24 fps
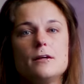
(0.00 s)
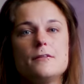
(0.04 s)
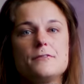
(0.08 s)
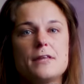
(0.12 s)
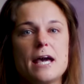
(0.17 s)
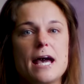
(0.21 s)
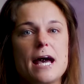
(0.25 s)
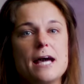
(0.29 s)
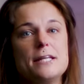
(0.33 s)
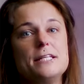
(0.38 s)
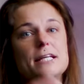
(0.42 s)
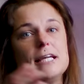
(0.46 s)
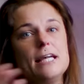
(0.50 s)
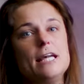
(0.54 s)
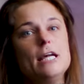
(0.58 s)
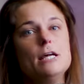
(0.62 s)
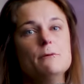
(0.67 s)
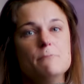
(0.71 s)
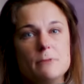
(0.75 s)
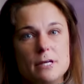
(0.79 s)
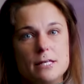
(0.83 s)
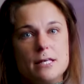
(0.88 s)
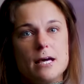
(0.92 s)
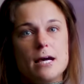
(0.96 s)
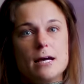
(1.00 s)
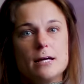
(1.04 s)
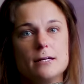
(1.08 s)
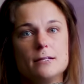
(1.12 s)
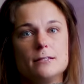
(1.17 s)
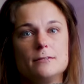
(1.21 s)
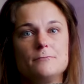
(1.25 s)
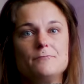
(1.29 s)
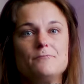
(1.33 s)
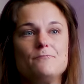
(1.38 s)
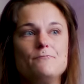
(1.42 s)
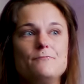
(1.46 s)
They had to keep me
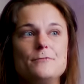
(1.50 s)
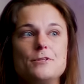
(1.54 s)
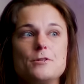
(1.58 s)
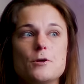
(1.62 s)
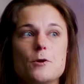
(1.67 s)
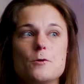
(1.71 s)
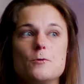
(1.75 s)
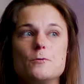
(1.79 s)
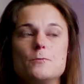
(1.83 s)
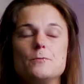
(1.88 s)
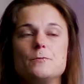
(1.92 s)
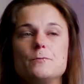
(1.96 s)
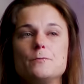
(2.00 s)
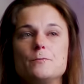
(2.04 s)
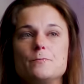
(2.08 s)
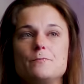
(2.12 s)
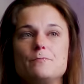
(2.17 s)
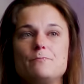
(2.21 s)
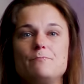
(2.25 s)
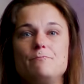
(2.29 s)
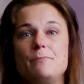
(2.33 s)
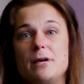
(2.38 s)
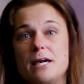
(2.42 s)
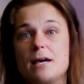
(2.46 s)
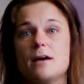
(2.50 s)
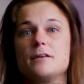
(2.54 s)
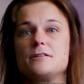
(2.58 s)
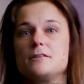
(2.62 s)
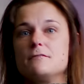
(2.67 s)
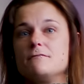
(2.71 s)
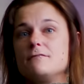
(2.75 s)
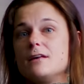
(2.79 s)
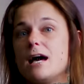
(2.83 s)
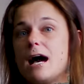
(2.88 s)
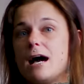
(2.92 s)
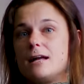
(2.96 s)
there. So because
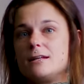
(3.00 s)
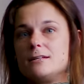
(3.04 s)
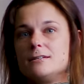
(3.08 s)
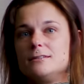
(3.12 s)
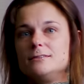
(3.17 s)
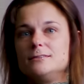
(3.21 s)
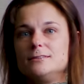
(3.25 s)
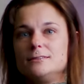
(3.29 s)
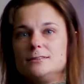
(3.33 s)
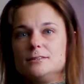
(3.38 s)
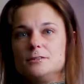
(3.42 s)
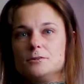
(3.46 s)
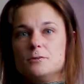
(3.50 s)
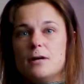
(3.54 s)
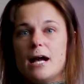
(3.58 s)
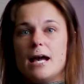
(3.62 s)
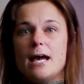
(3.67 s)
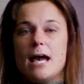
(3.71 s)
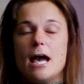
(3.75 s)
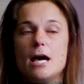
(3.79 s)
of that, right?